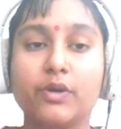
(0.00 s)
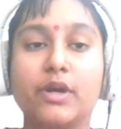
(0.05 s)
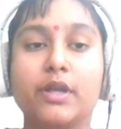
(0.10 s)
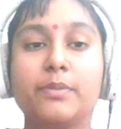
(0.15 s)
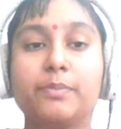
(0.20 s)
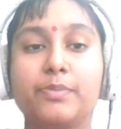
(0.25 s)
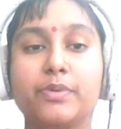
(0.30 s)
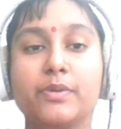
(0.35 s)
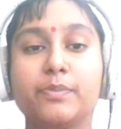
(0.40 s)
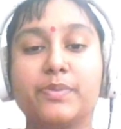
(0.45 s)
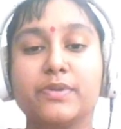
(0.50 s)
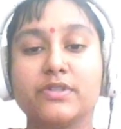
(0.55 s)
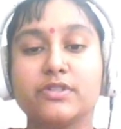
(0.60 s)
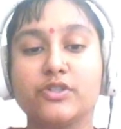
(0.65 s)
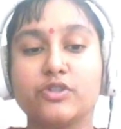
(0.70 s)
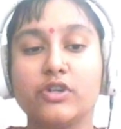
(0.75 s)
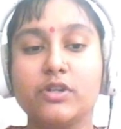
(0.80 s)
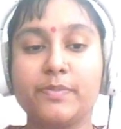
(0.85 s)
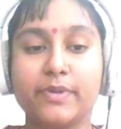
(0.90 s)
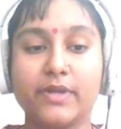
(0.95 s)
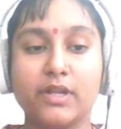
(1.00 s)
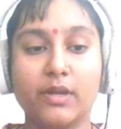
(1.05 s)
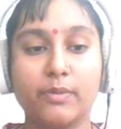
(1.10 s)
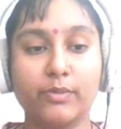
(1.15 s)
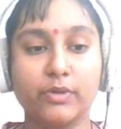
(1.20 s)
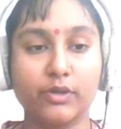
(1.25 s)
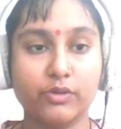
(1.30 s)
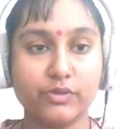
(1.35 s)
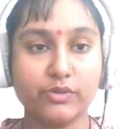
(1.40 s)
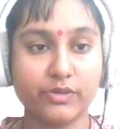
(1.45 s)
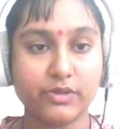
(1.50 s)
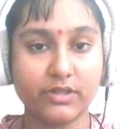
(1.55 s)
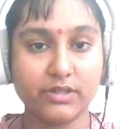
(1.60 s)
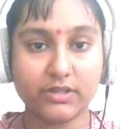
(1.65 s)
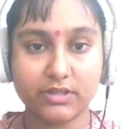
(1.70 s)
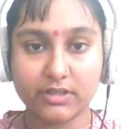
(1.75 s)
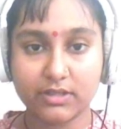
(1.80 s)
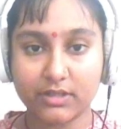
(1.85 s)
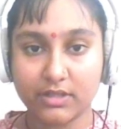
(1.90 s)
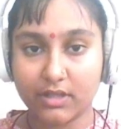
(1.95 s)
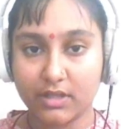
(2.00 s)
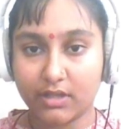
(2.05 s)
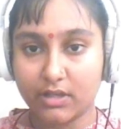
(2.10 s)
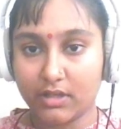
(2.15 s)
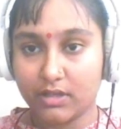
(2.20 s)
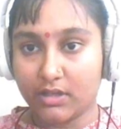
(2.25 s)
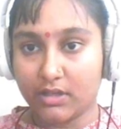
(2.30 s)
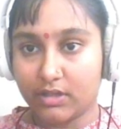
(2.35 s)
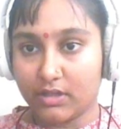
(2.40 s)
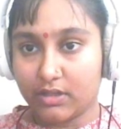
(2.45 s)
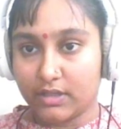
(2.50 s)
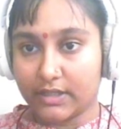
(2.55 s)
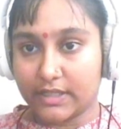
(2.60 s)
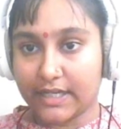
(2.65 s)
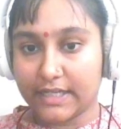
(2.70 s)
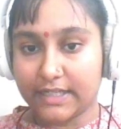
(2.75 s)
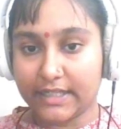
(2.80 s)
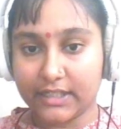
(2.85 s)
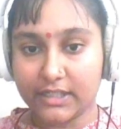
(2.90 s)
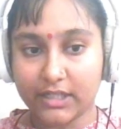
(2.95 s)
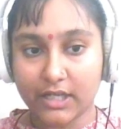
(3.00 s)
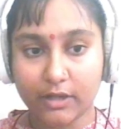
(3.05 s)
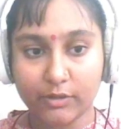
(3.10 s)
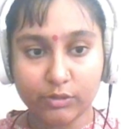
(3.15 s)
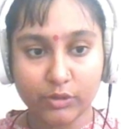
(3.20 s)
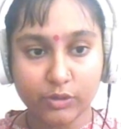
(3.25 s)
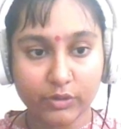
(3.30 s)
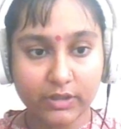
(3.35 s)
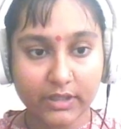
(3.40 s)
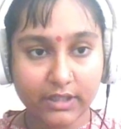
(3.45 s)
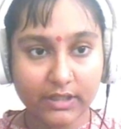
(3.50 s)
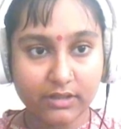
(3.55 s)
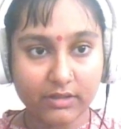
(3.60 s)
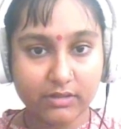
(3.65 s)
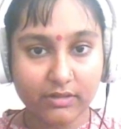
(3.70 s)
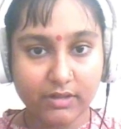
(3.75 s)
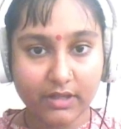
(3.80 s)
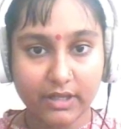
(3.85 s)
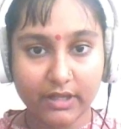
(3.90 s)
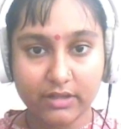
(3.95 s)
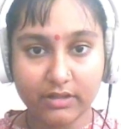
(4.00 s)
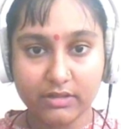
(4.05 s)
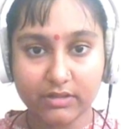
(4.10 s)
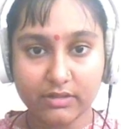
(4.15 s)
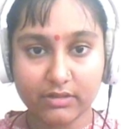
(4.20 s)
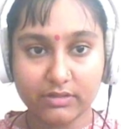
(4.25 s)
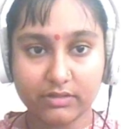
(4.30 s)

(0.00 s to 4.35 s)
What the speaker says: and pip install Paramiko. Getting downloaded, right?